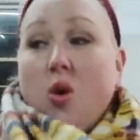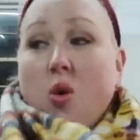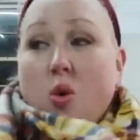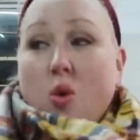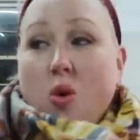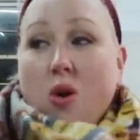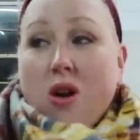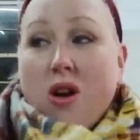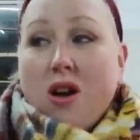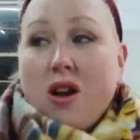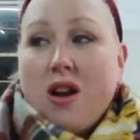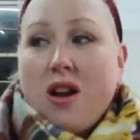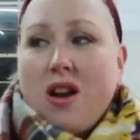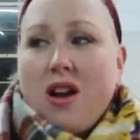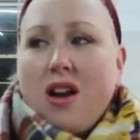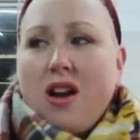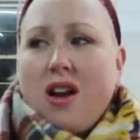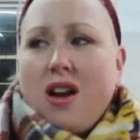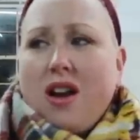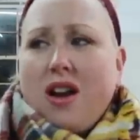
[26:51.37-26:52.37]

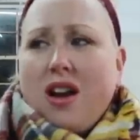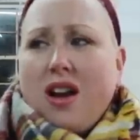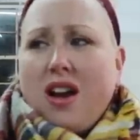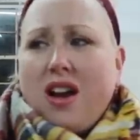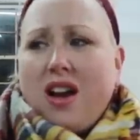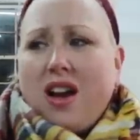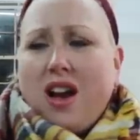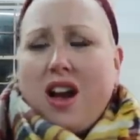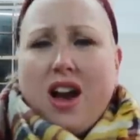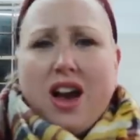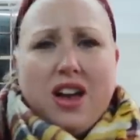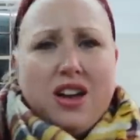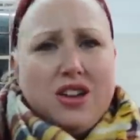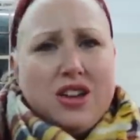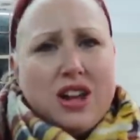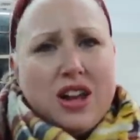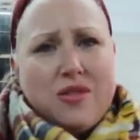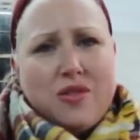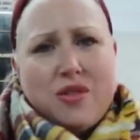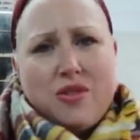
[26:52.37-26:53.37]
Or I
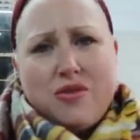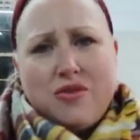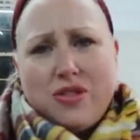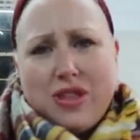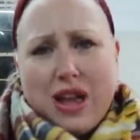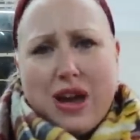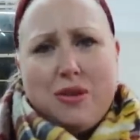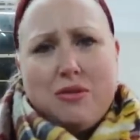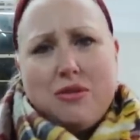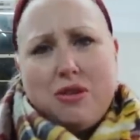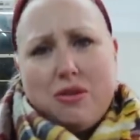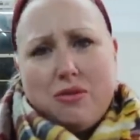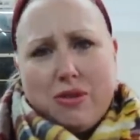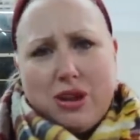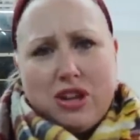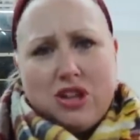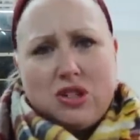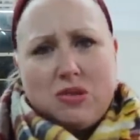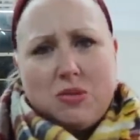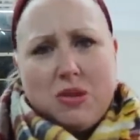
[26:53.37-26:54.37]
could have a flower
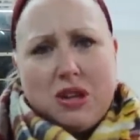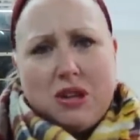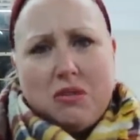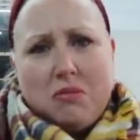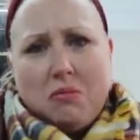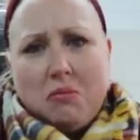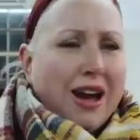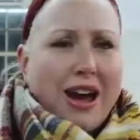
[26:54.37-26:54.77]
arrangement.